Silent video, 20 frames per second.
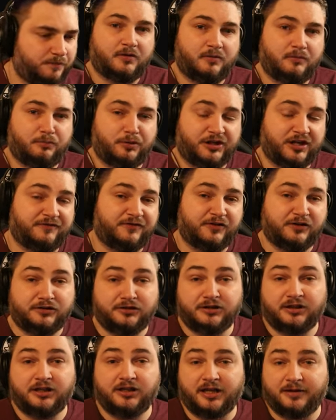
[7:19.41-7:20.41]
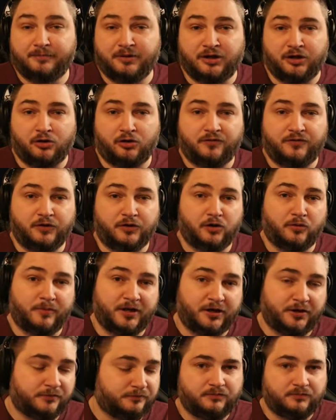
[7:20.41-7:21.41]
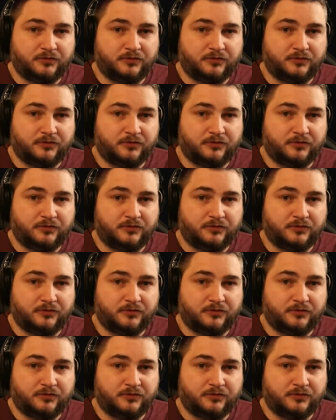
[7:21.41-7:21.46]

but definitely let me know if you know better.